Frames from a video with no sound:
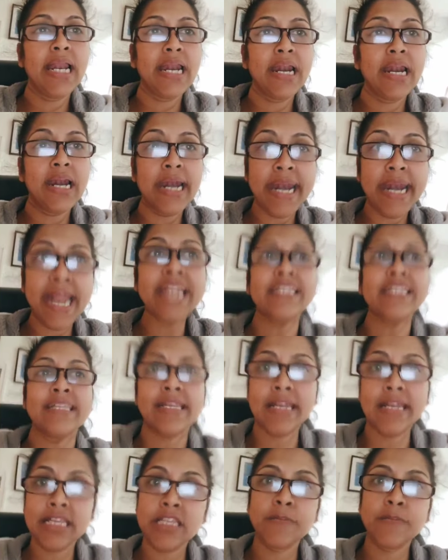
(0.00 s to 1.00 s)

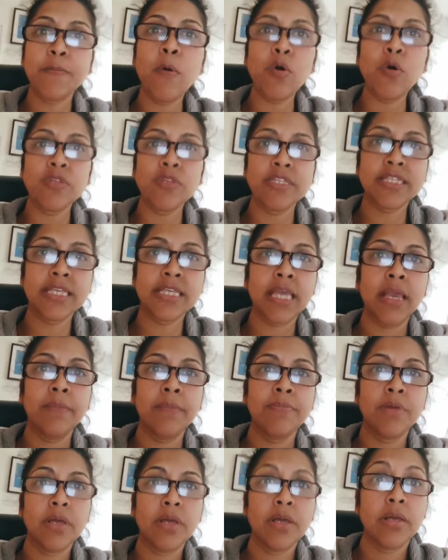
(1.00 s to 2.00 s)
less
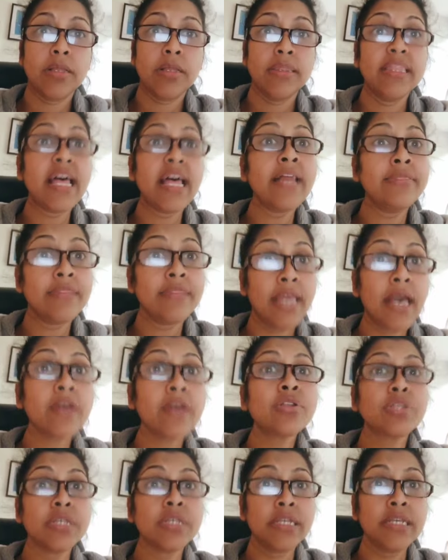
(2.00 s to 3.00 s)
responsive, then they
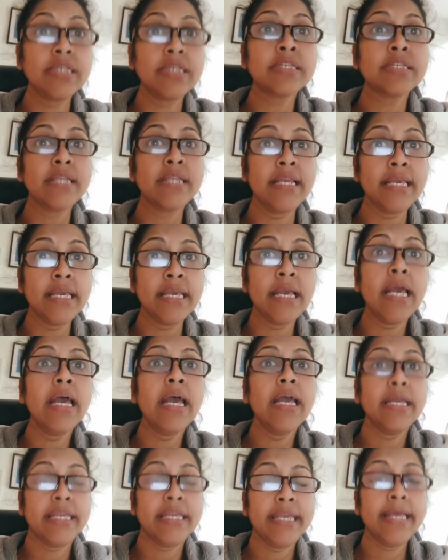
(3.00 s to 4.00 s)
are seriously
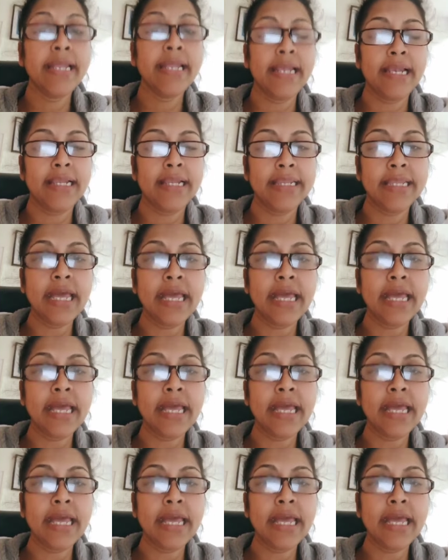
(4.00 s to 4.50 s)
ill,